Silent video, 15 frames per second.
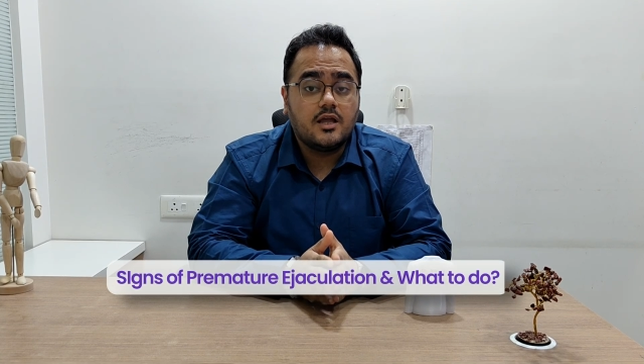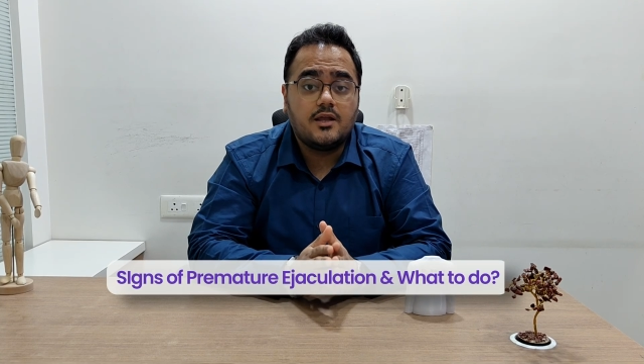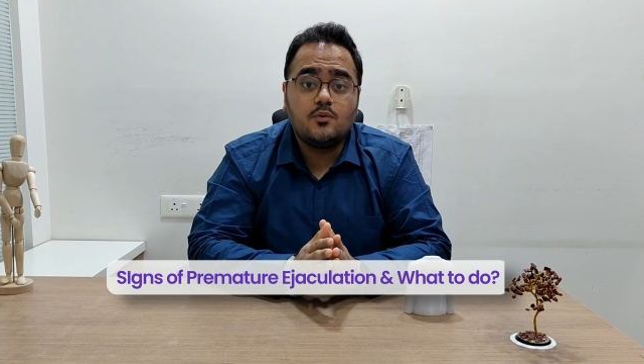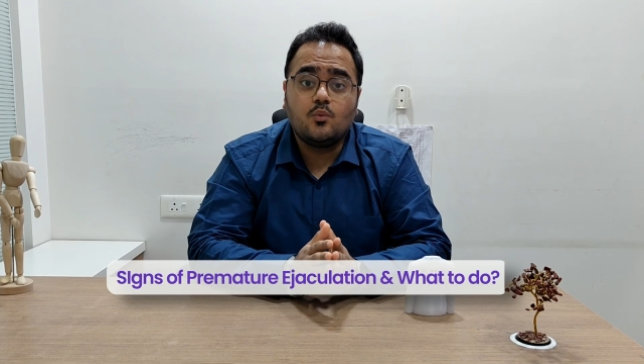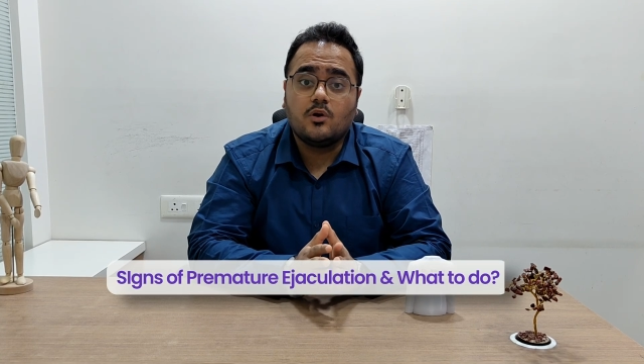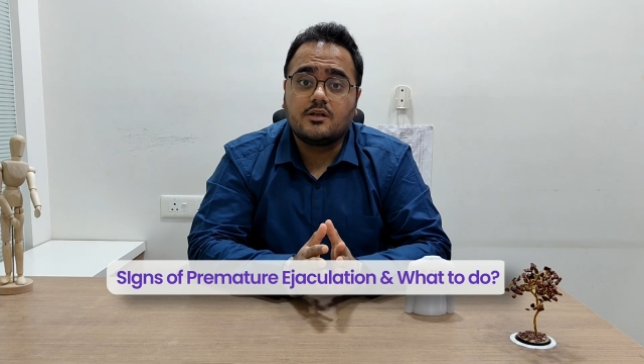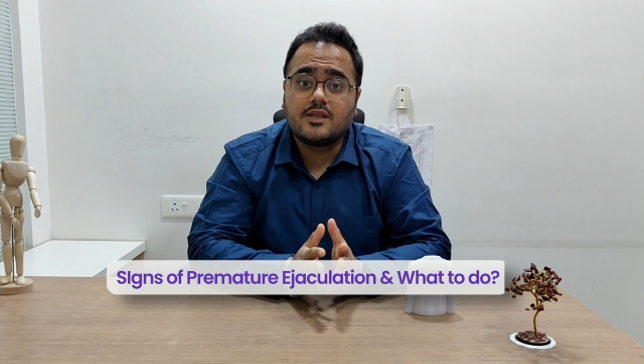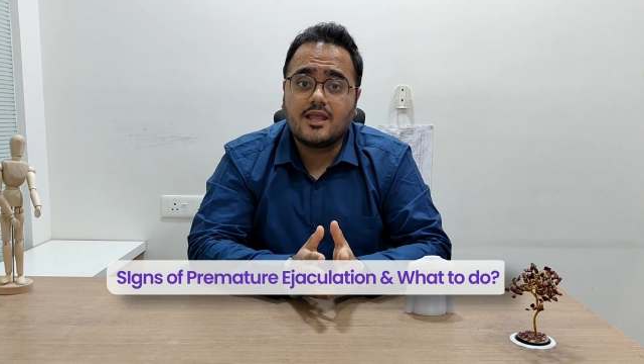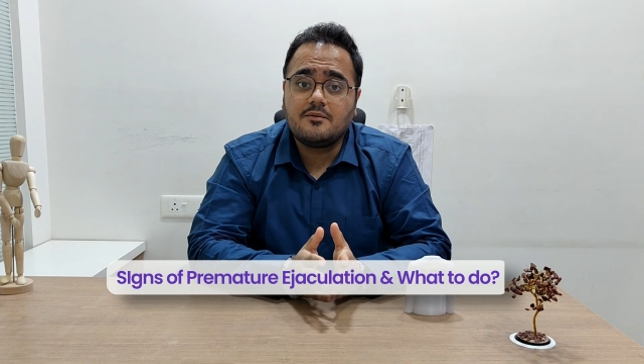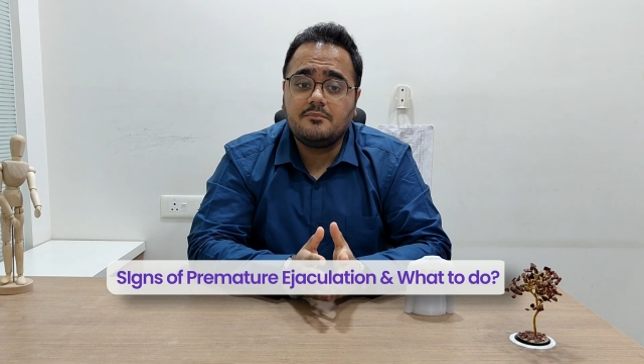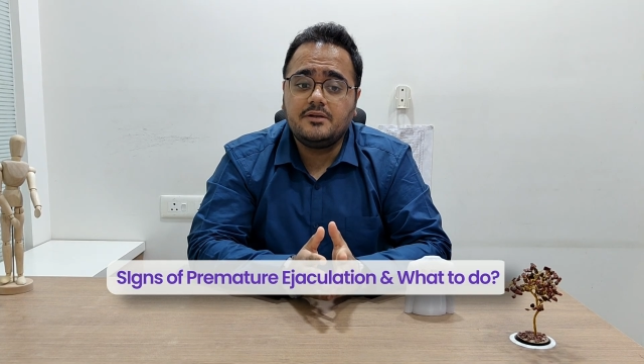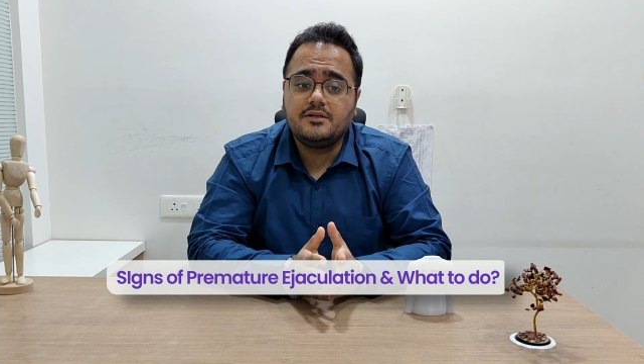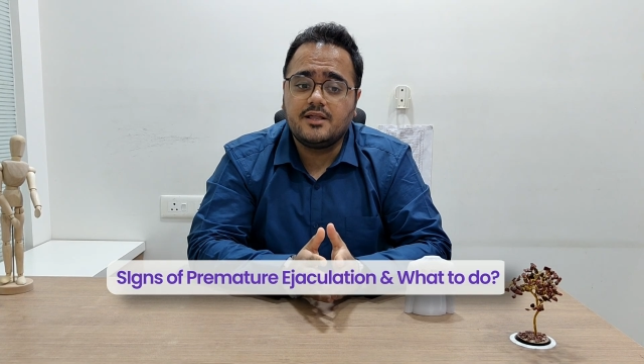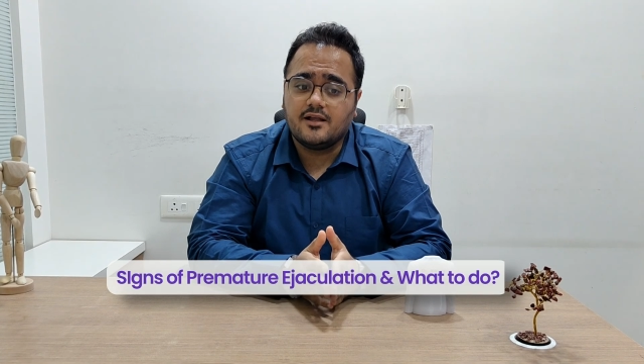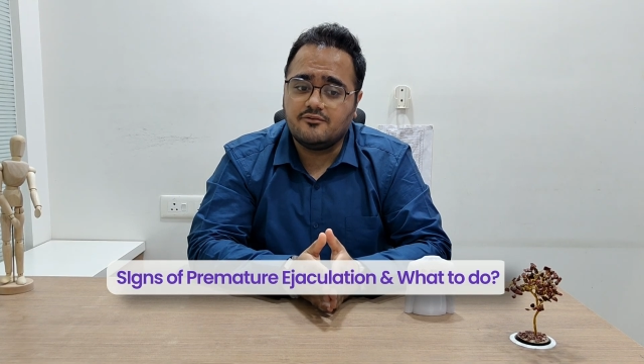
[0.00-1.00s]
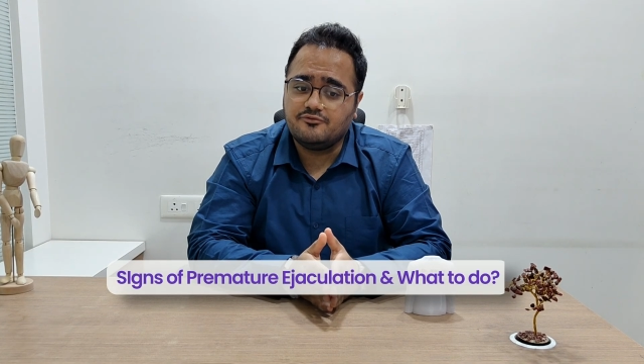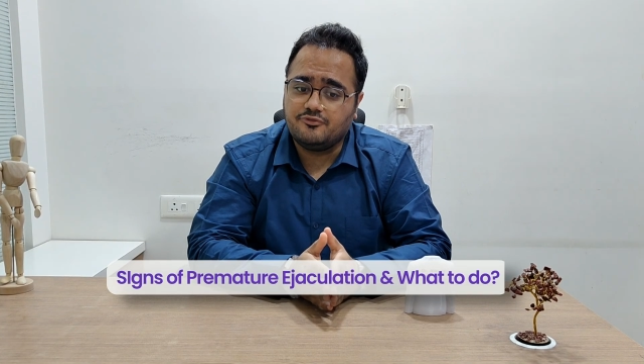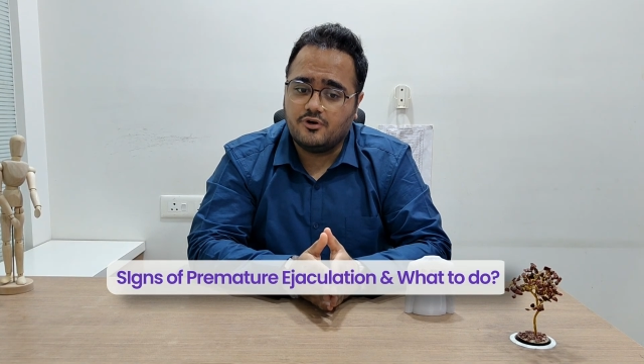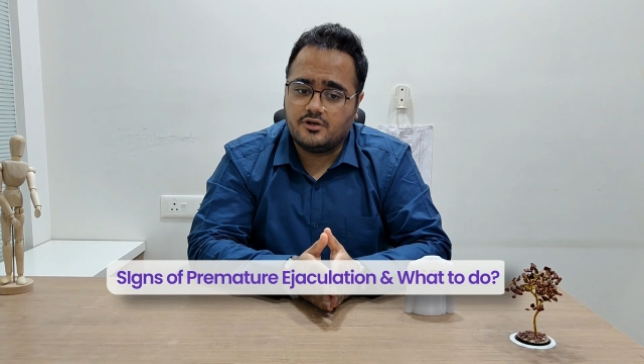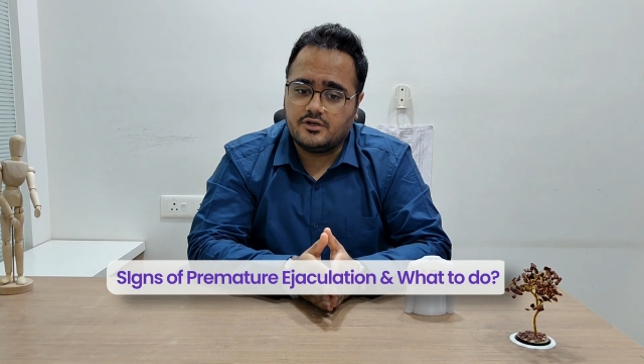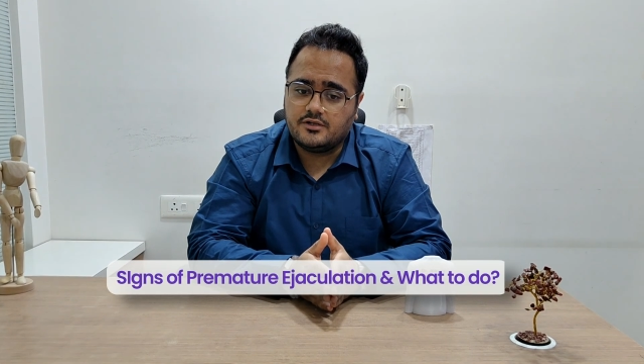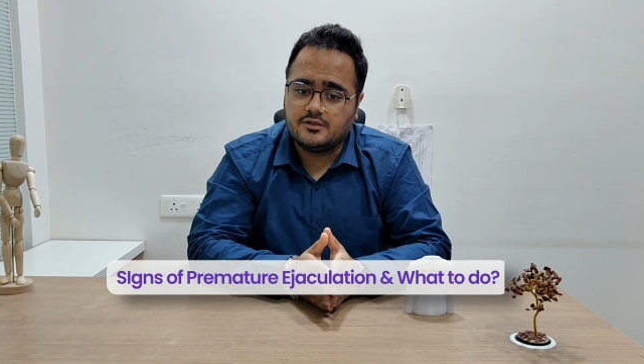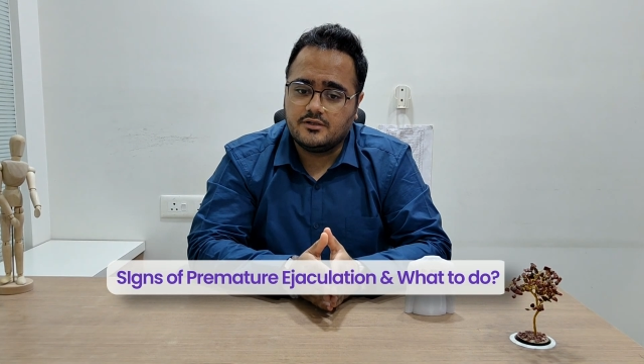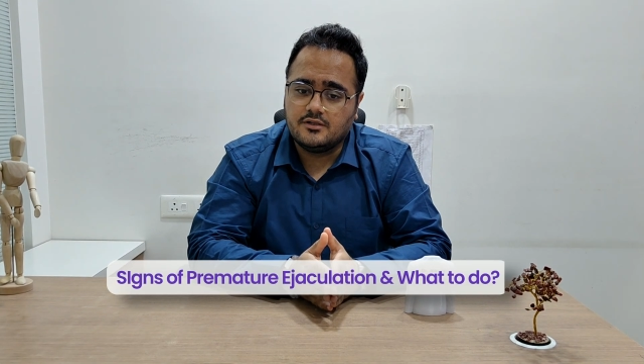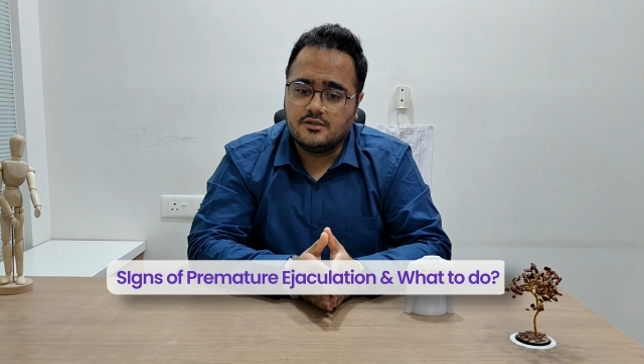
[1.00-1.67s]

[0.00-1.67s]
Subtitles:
and what can be done for it?